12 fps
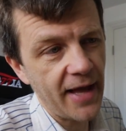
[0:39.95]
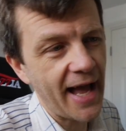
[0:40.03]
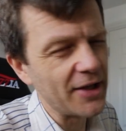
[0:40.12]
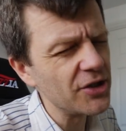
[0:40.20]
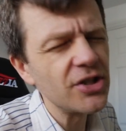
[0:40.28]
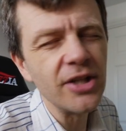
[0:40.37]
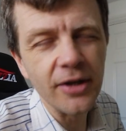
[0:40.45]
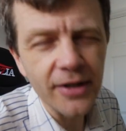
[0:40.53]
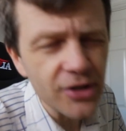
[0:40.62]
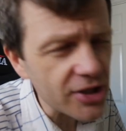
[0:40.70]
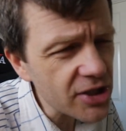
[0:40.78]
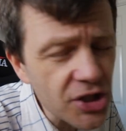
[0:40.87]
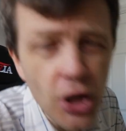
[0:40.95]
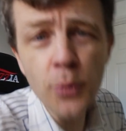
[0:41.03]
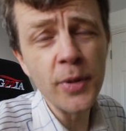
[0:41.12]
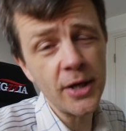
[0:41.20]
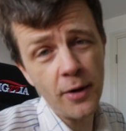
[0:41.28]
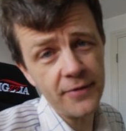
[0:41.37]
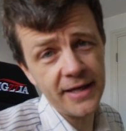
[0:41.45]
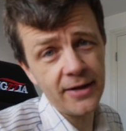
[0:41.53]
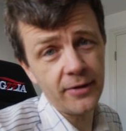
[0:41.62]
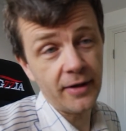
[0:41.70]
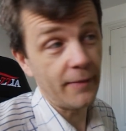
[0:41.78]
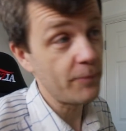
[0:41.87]
And look, just don't put it off any
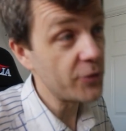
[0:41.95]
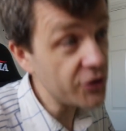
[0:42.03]
longer.